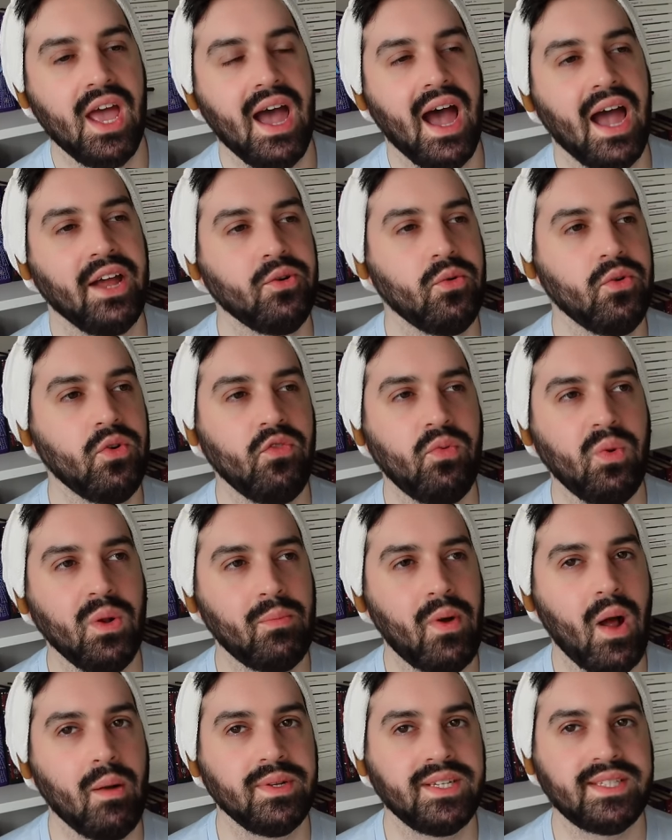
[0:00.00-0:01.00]
I don't know if we'll
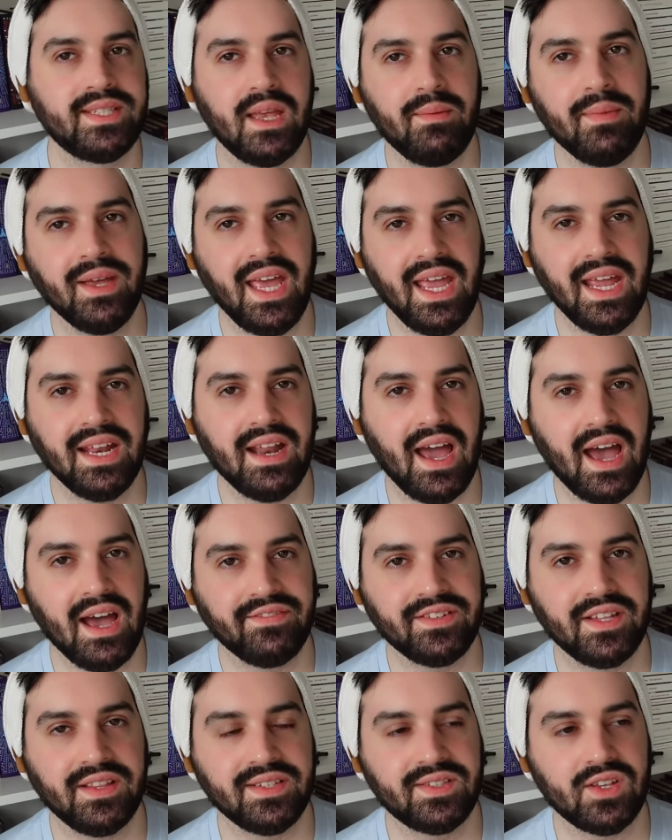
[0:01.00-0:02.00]
probably see him again
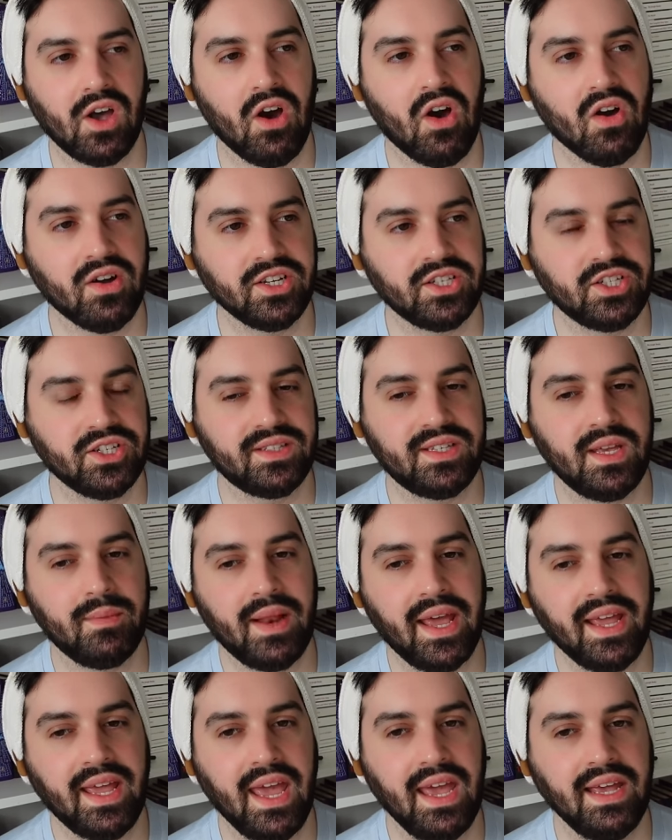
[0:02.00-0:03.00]
after this arc. It does seem
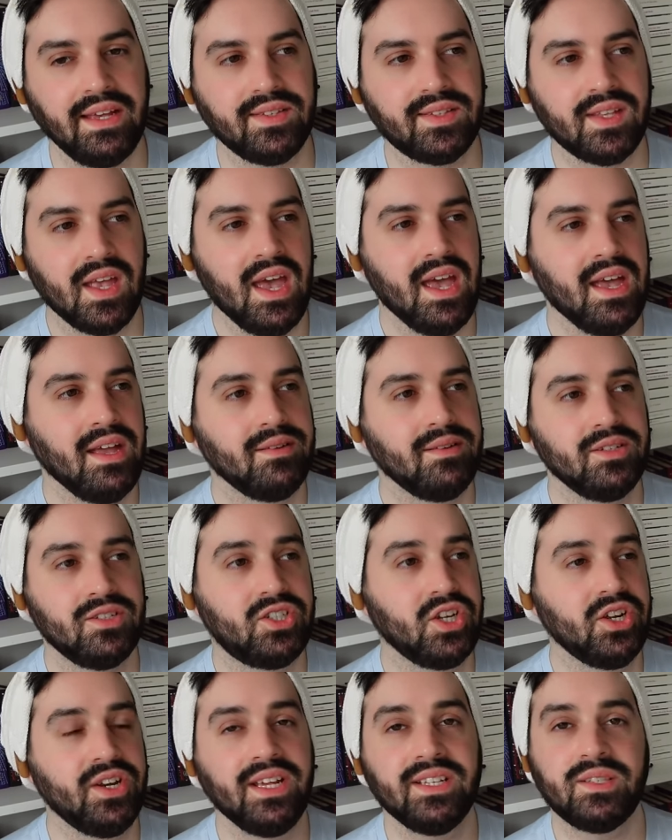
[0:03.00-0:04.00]
like he's
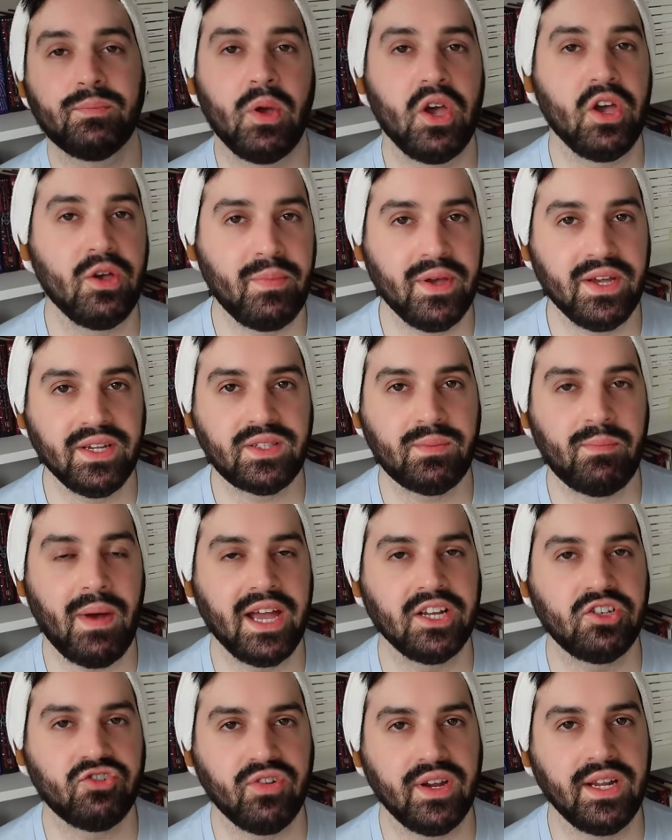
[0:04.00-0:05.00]
done his purpose
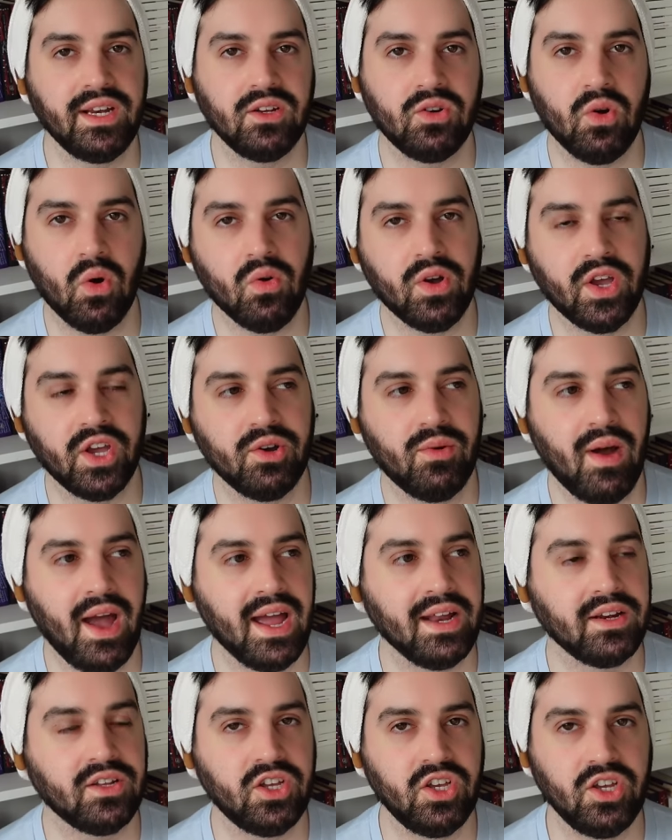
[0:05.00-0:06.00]
by training Goku
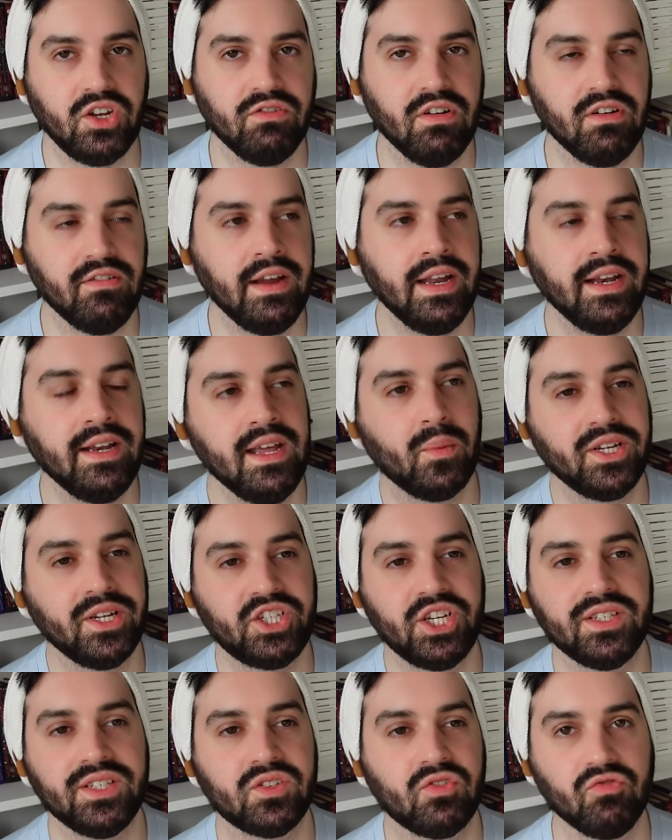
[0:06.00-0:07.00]
and Kuririn,
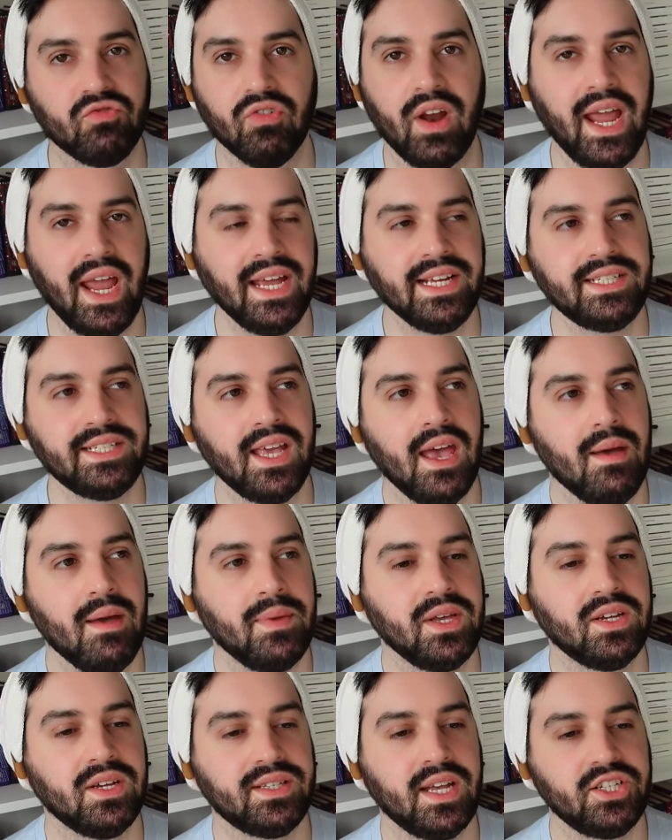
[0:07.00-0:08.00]
which is great
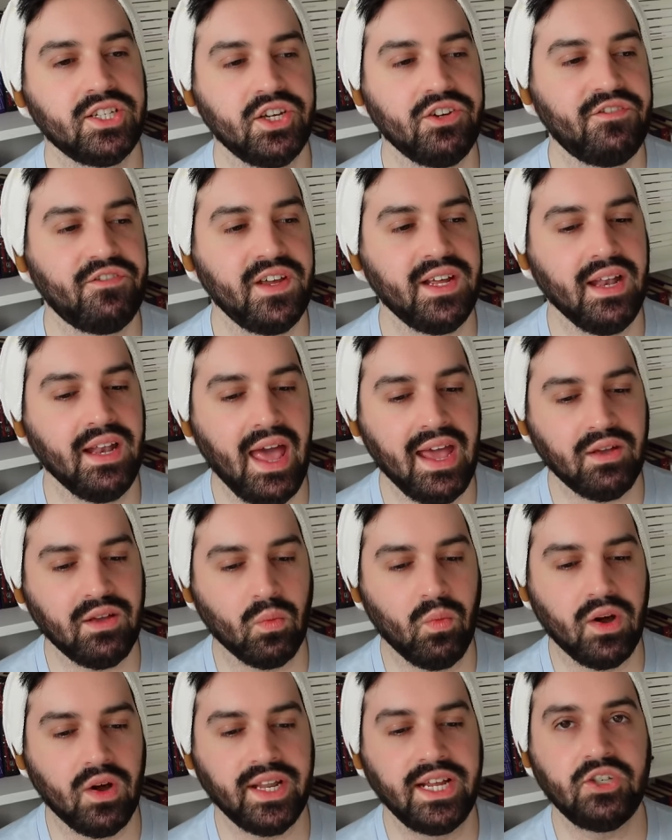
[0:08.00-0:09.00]
because I do feel like
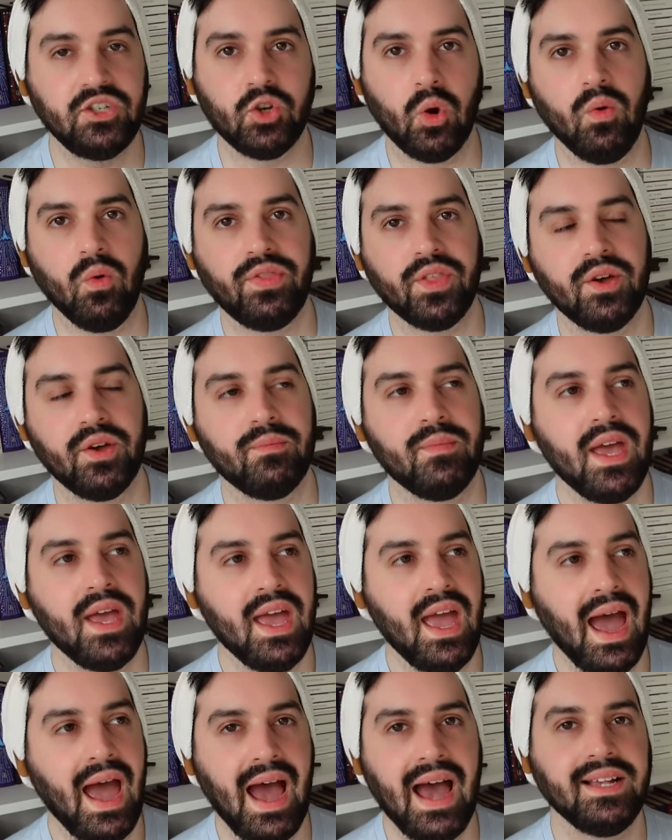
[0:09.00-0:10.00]
what he taught them
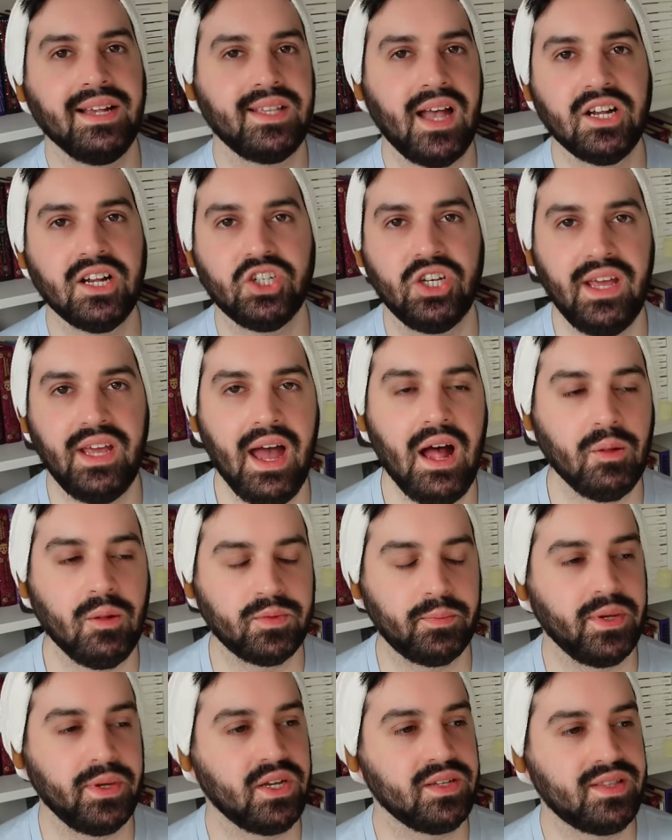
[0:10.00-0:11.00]
has actually
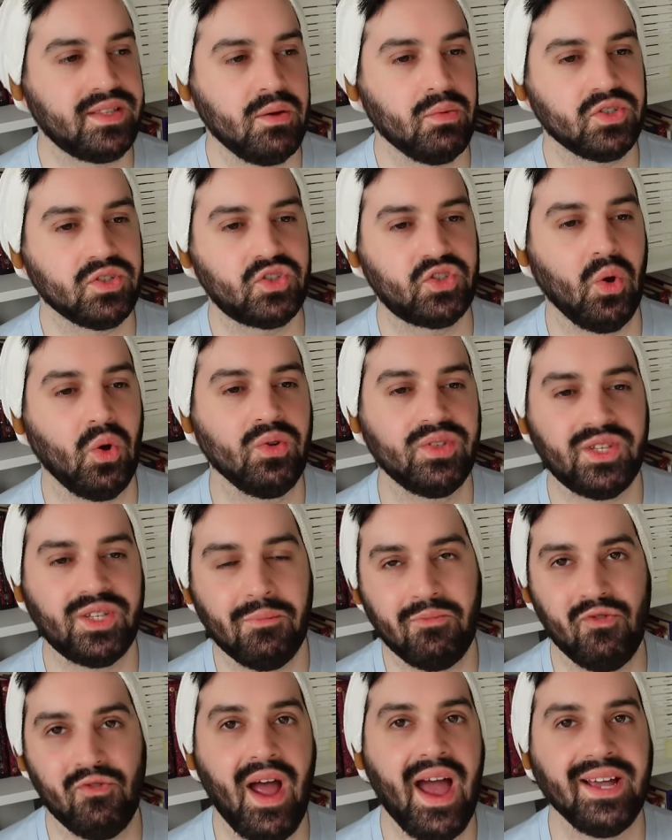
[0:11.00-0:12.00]
helped because they were so
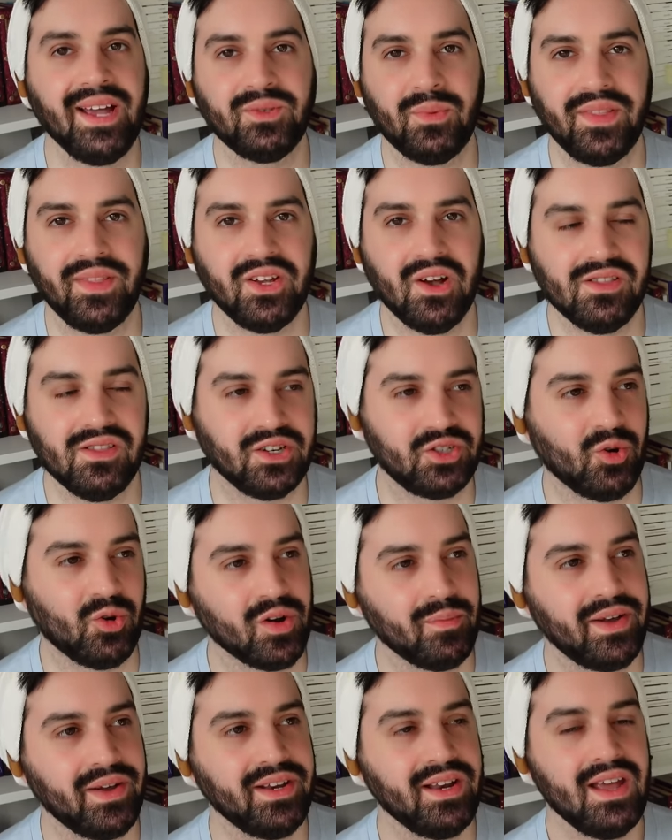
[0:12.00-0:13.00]
surprised when they got to the
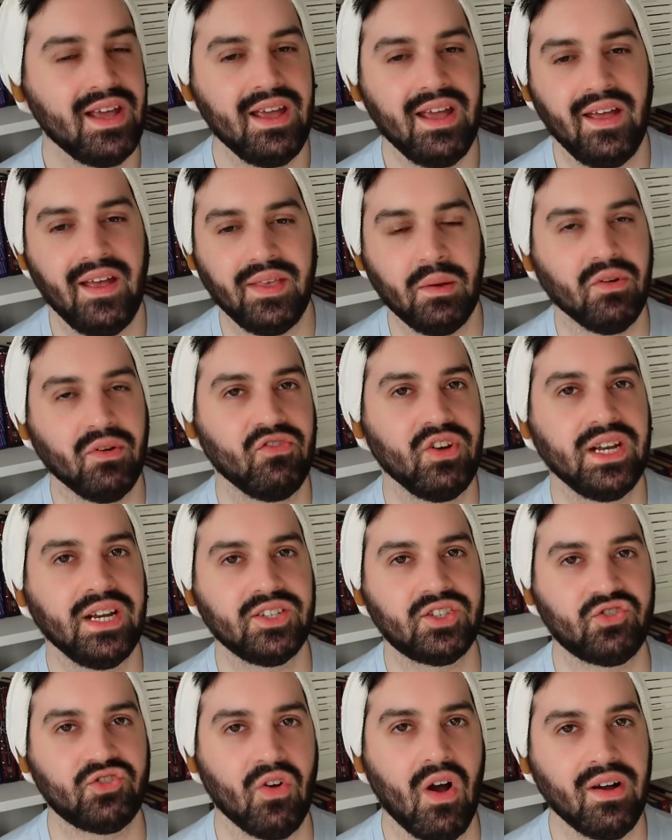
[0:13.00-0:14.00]
tournament and they were really
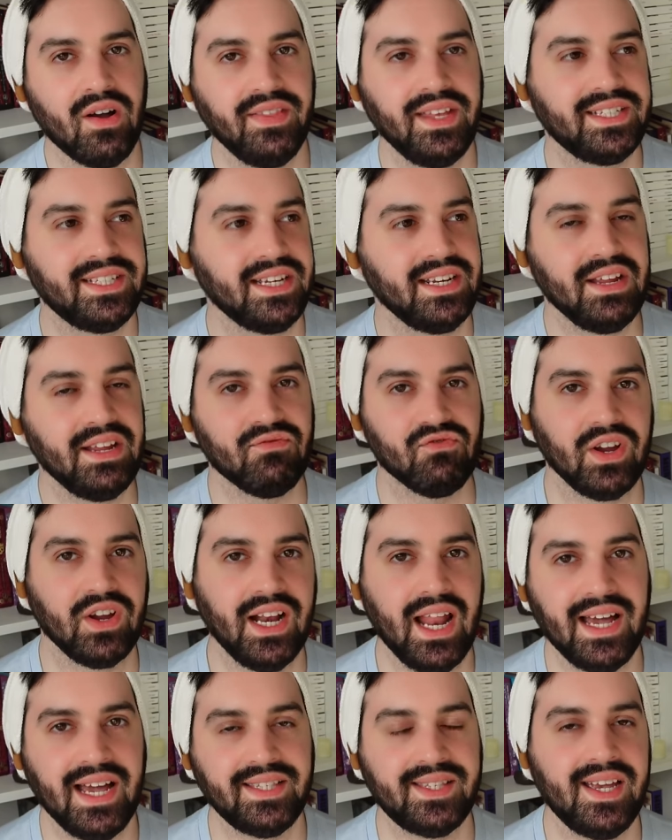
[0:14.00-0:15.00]
strong and they didn't even
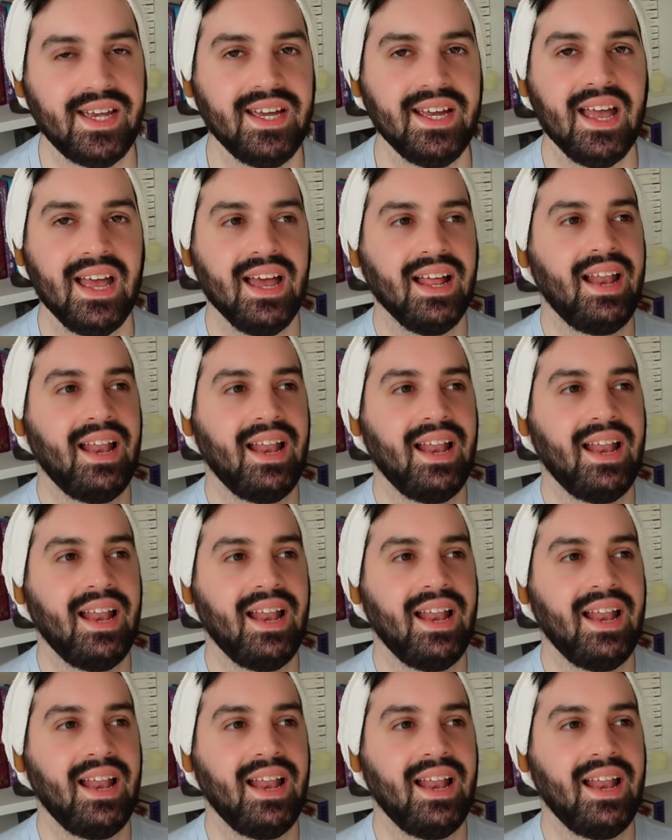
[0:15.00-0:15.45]
realize it.